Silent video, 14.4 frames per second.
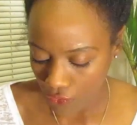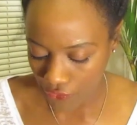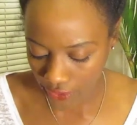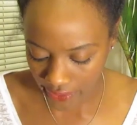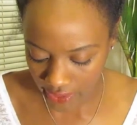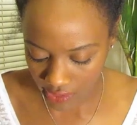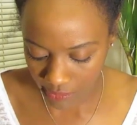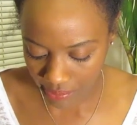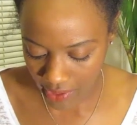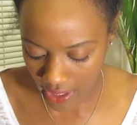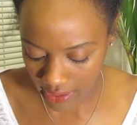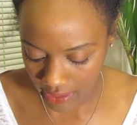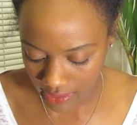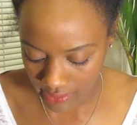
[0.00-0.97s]
Very good
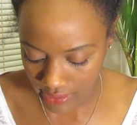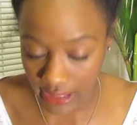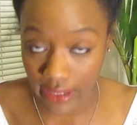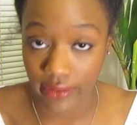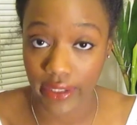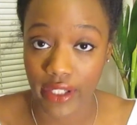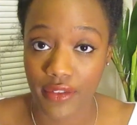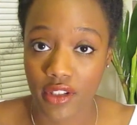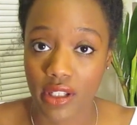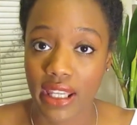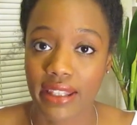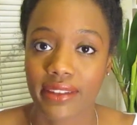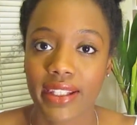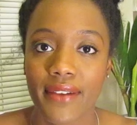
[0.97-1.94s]
product. It
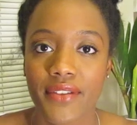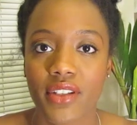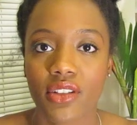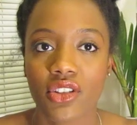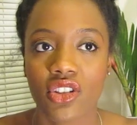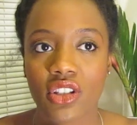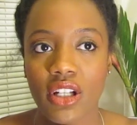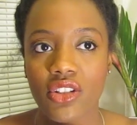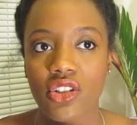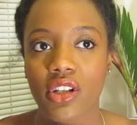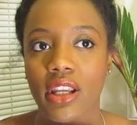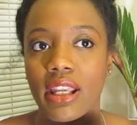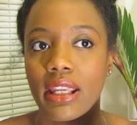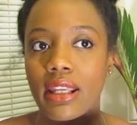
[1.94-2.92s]
leaves such
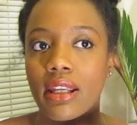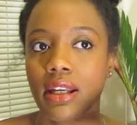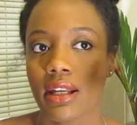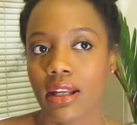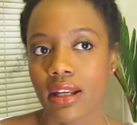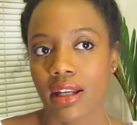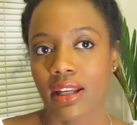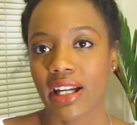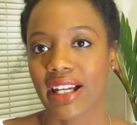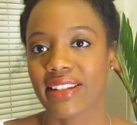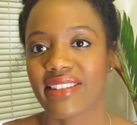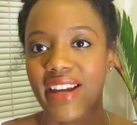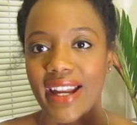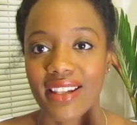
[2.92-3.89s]
a
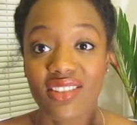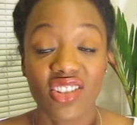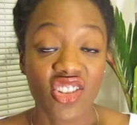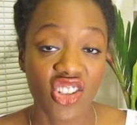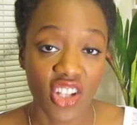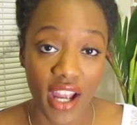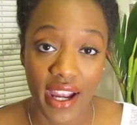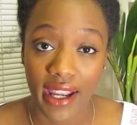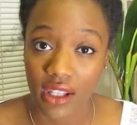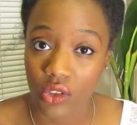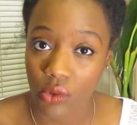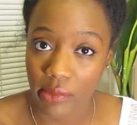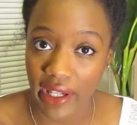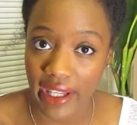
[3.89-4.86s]
nice shine
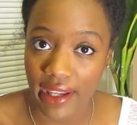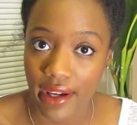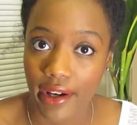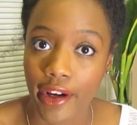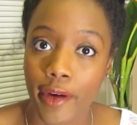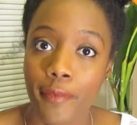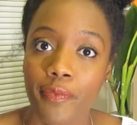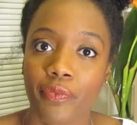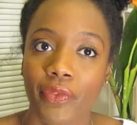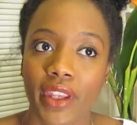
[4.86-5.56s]
on my hair.